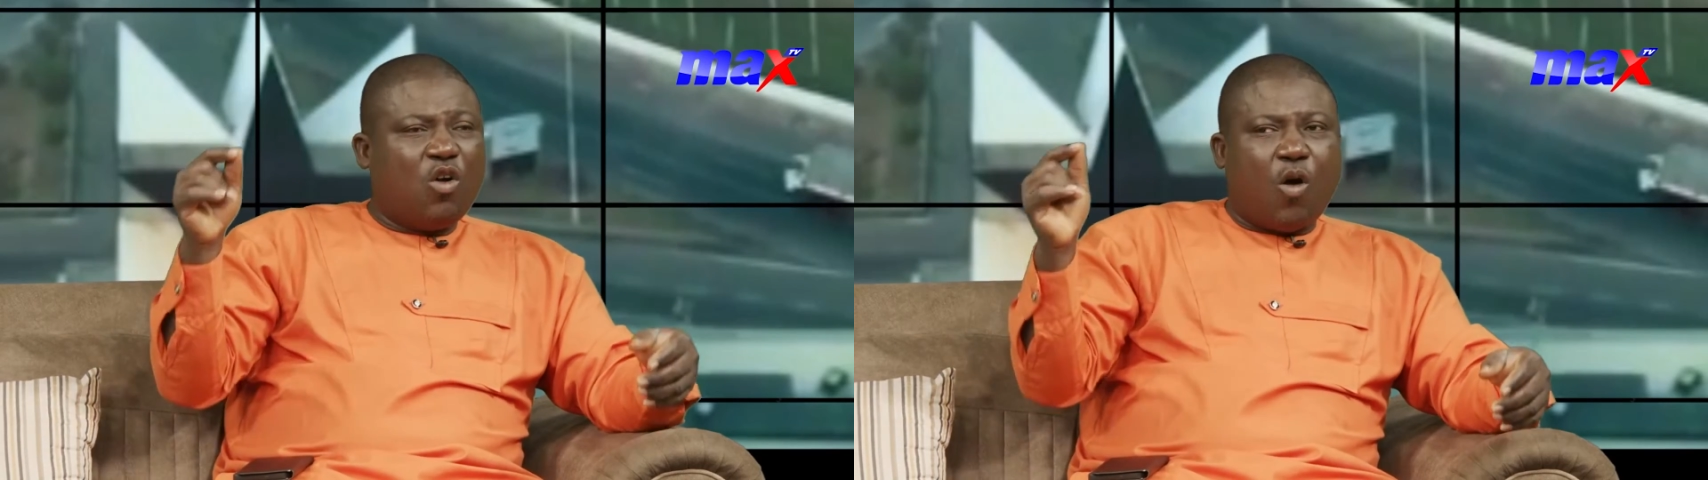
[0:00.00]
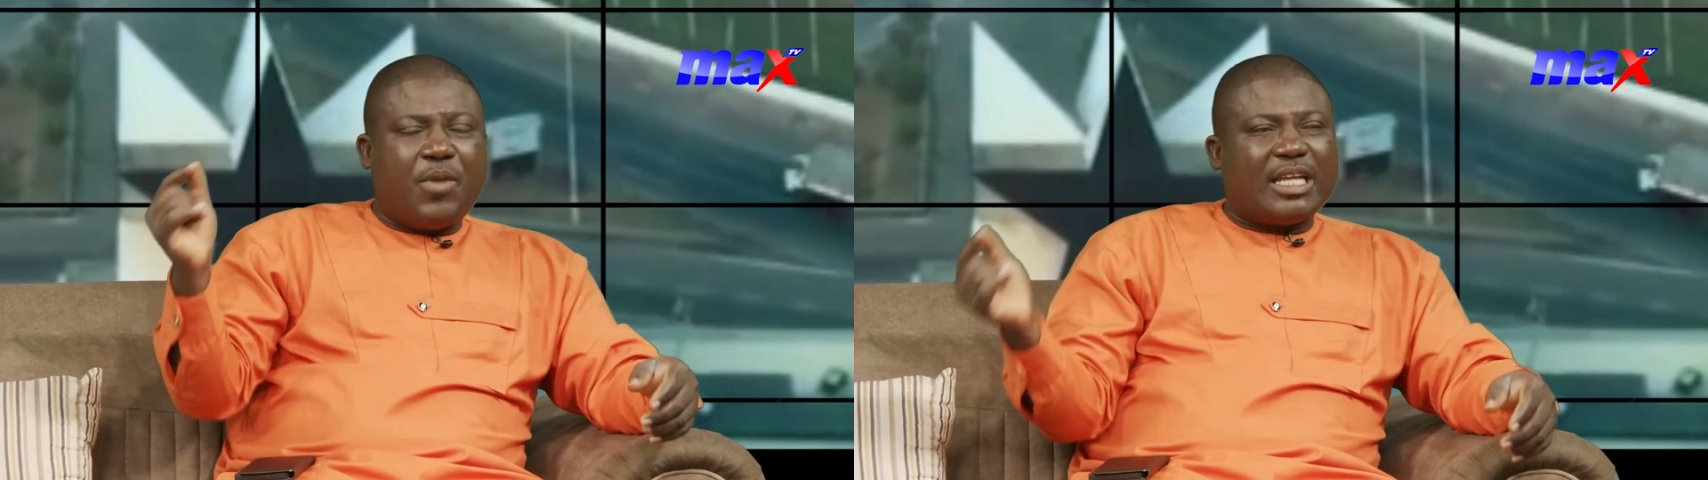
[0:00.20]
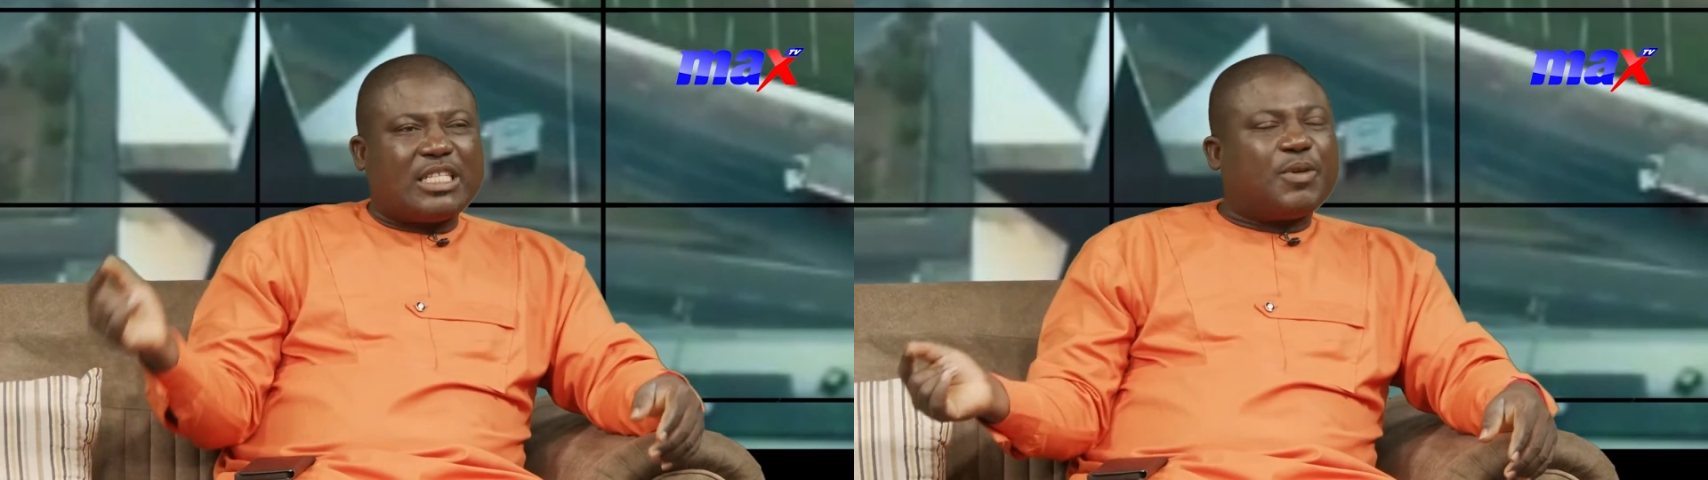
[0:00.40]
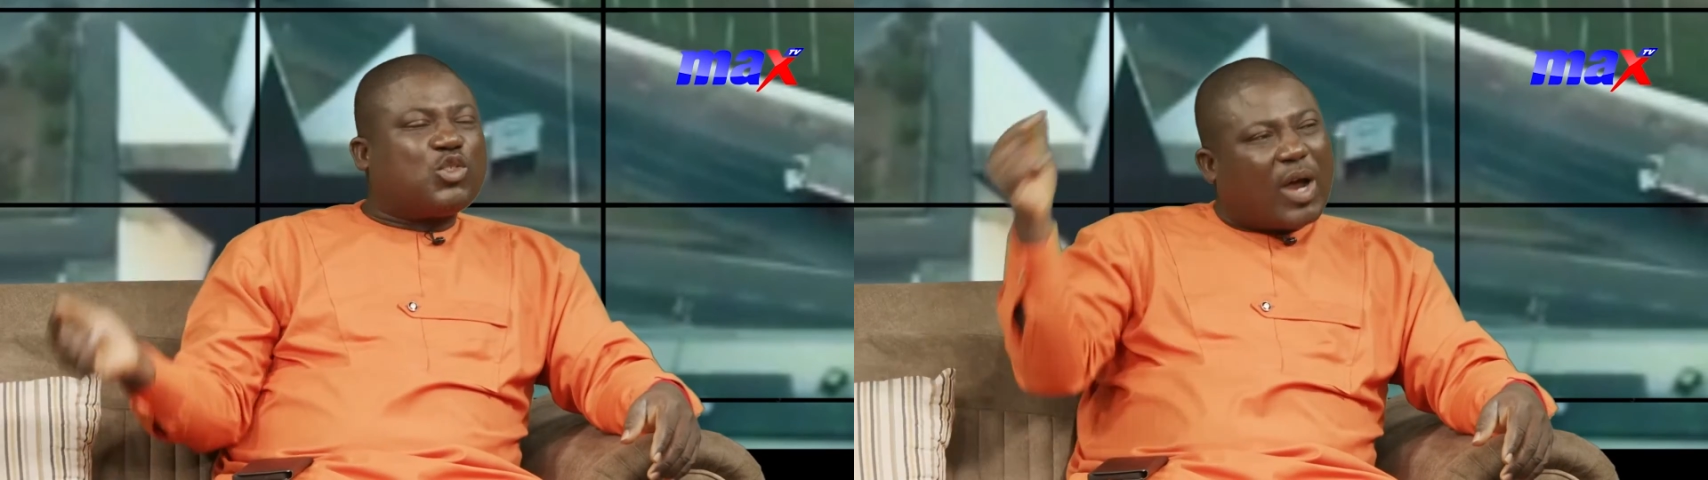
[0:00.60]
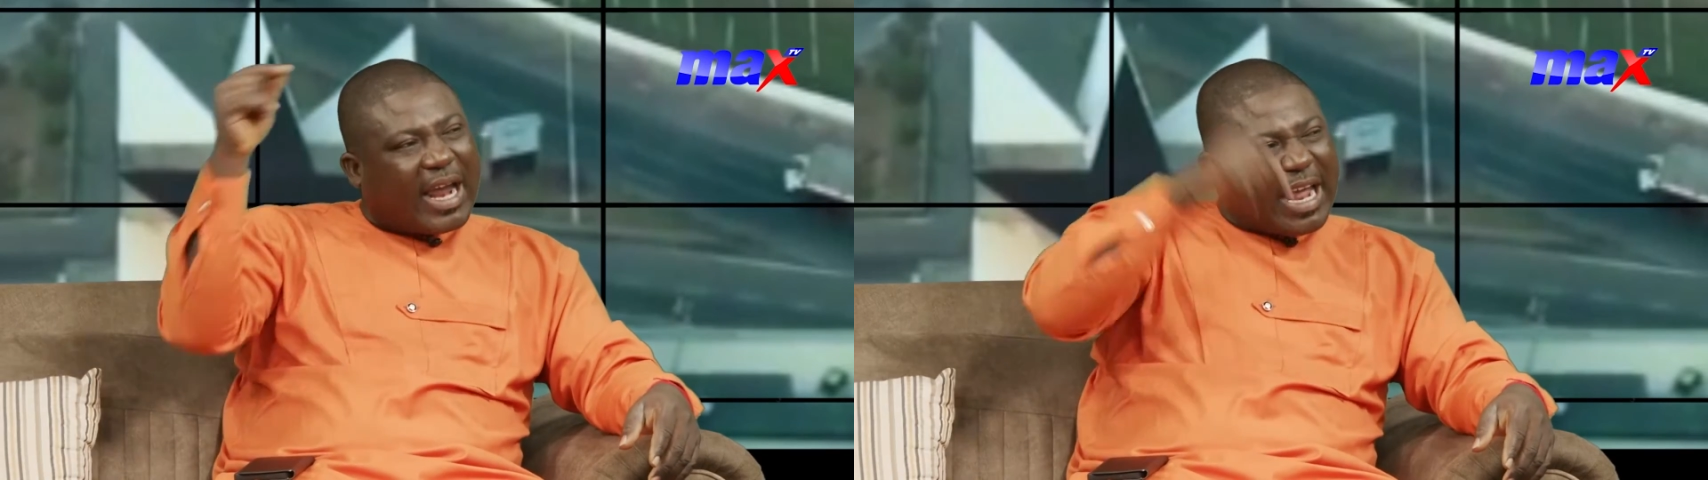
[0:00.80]
or be
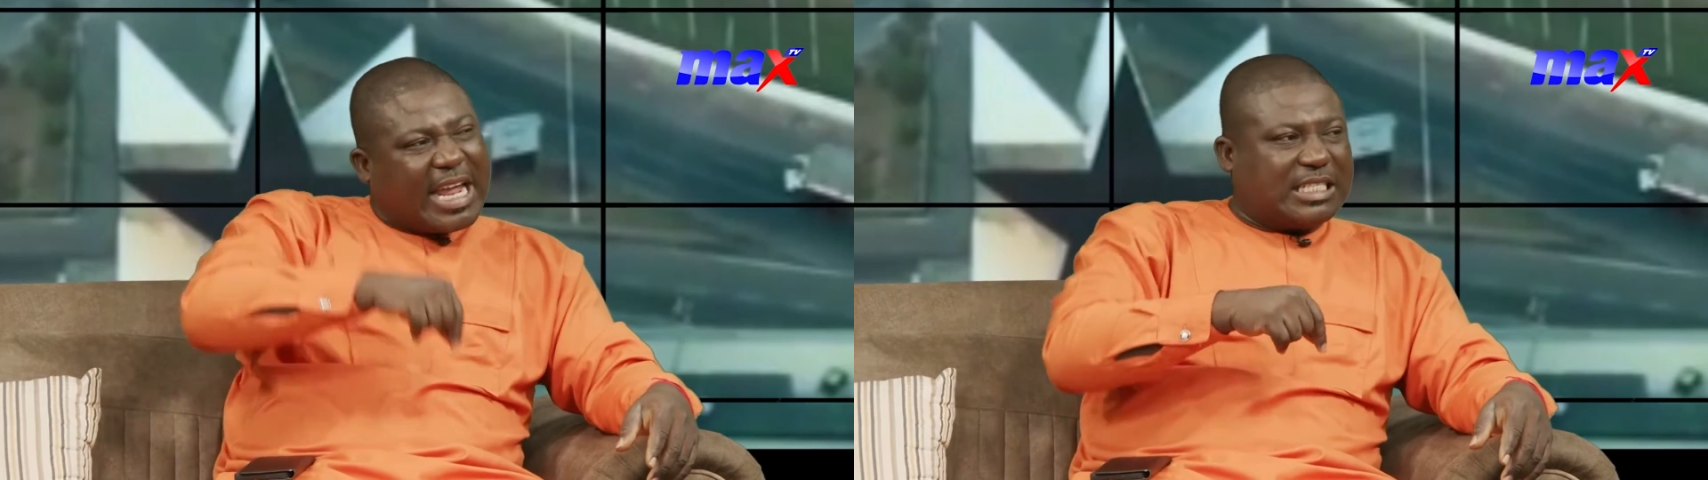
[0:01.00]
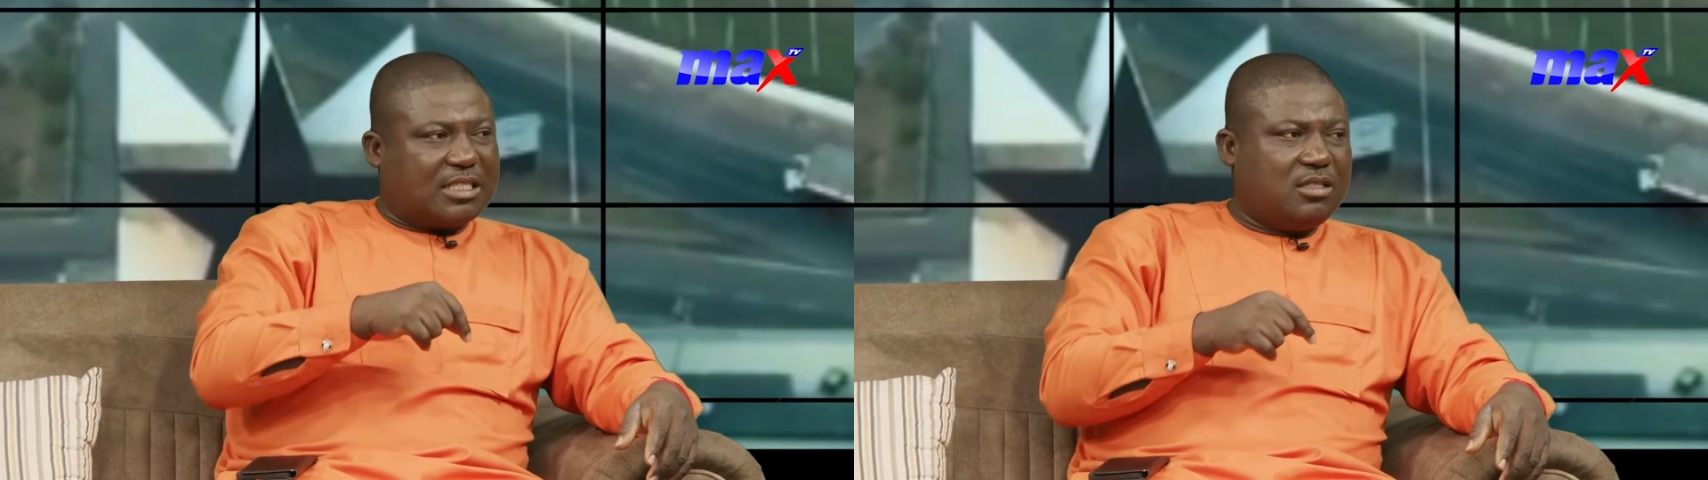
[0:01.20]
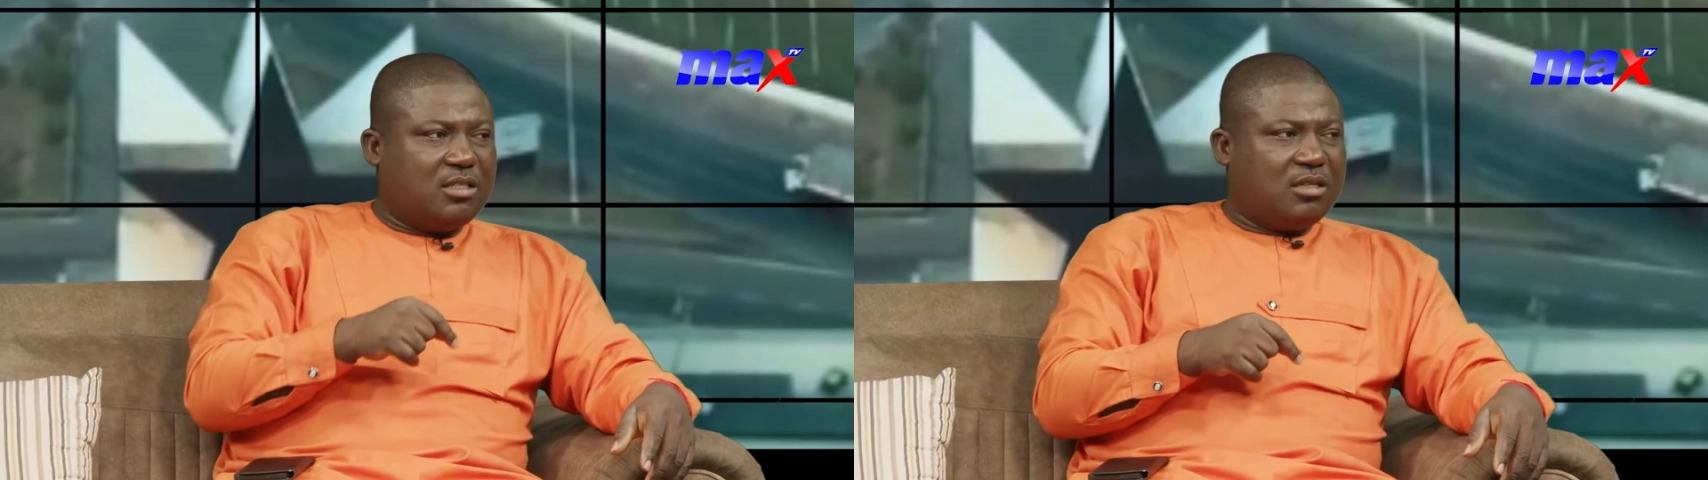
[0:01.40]
spiritual head.